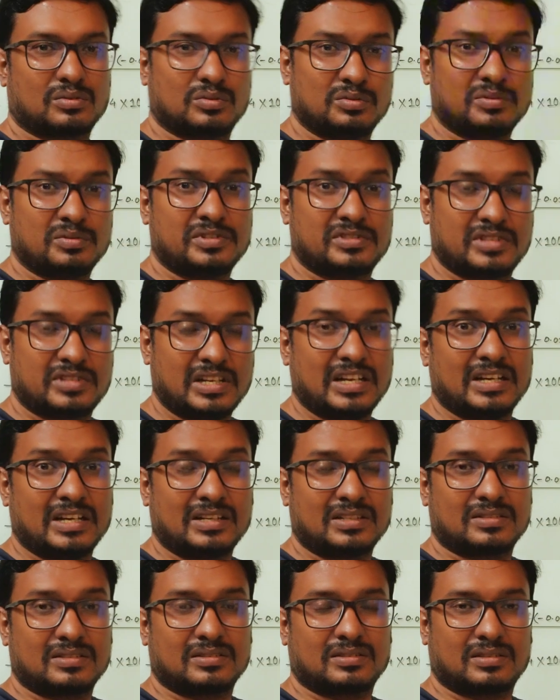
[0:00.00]
we will
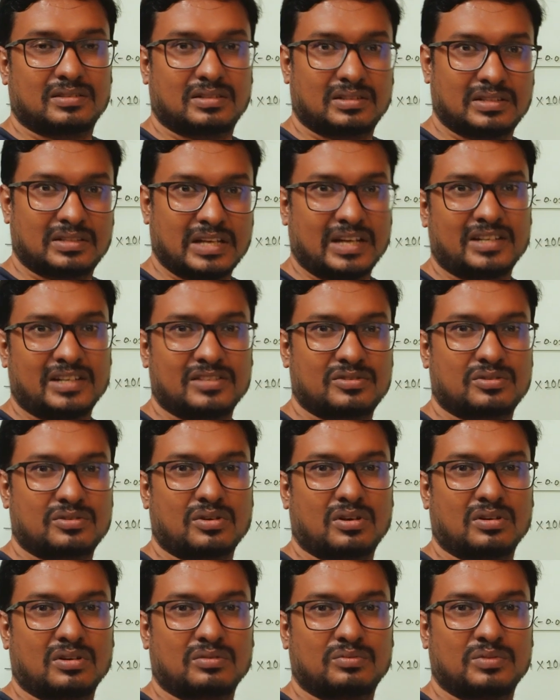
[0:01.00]
select that
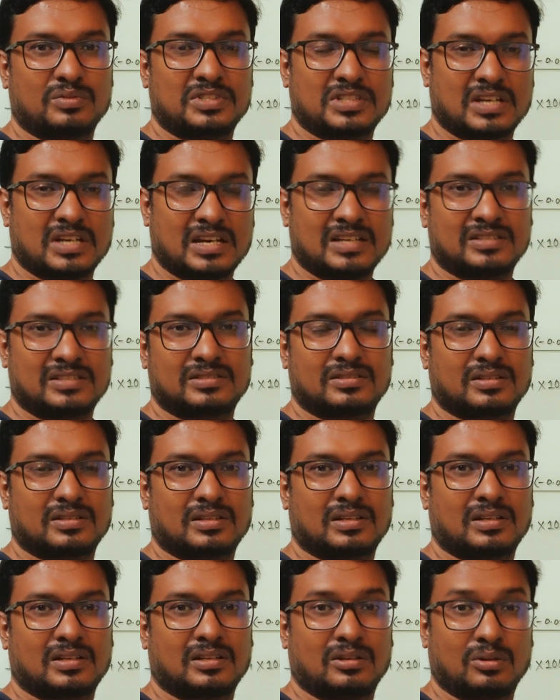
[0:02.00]
stock which has
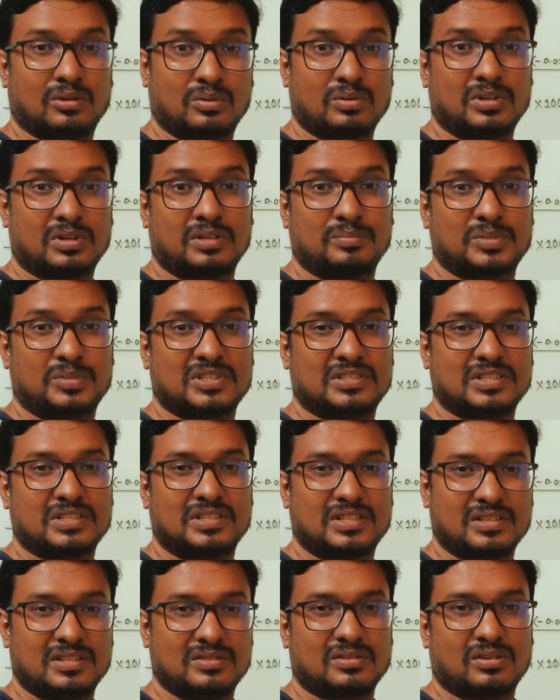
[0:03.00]
a lower
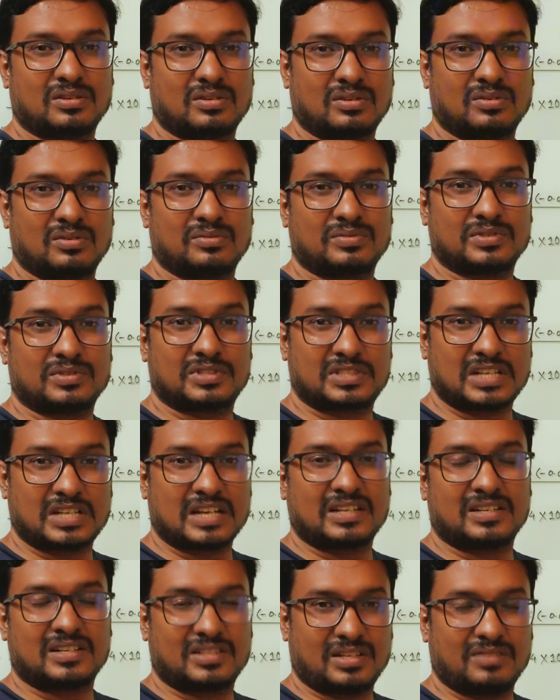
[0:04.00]
percentage of
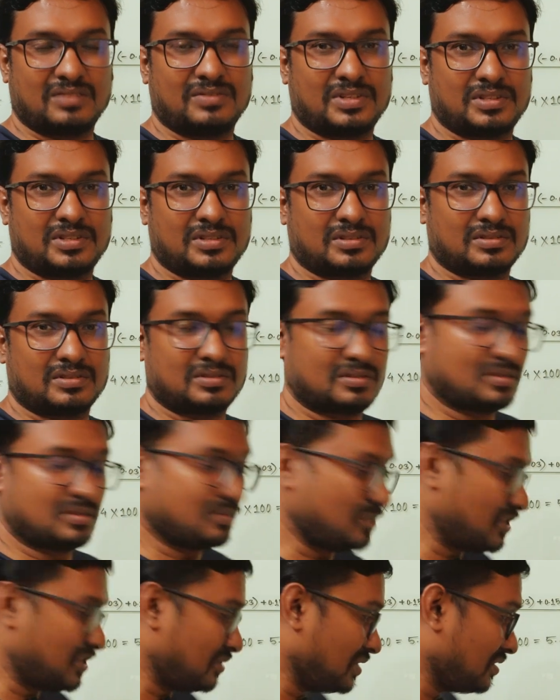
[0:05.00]
standard deviation. So
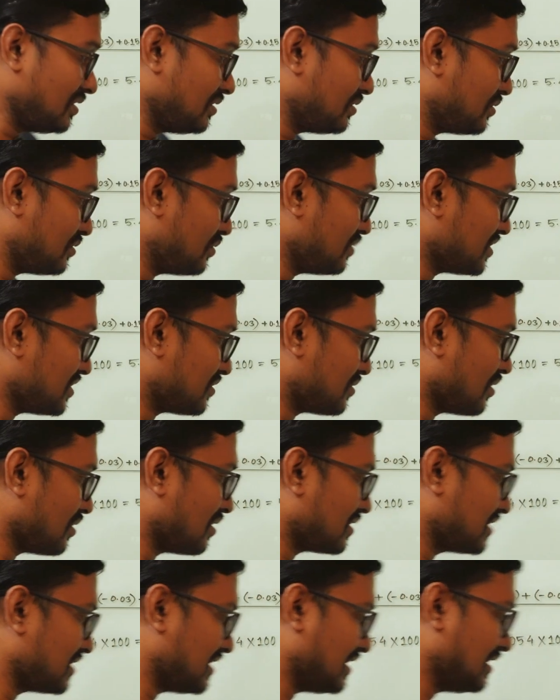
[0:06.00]
between two
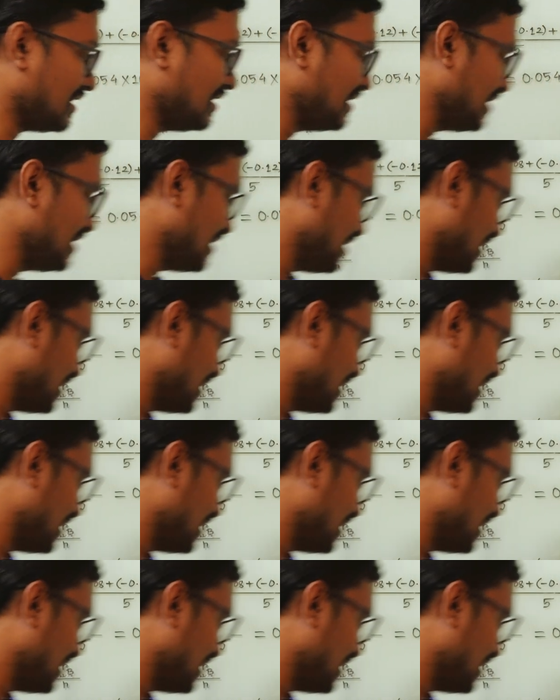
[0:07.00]
stocks here,